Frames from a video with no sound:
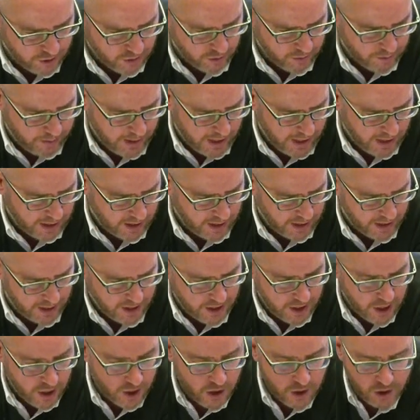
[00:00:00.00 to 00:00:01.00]
so
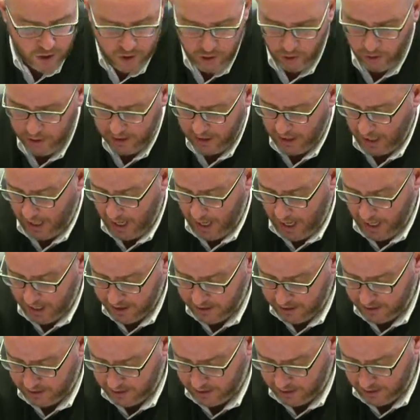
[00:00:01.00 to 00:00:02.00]
badly during the
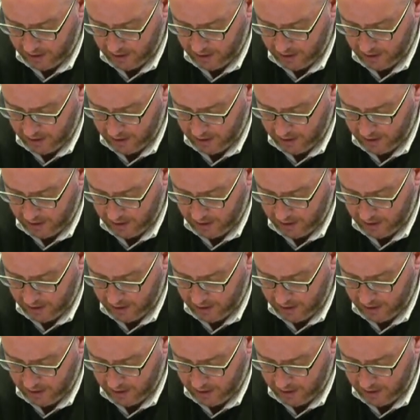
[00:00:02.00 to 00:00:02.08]
last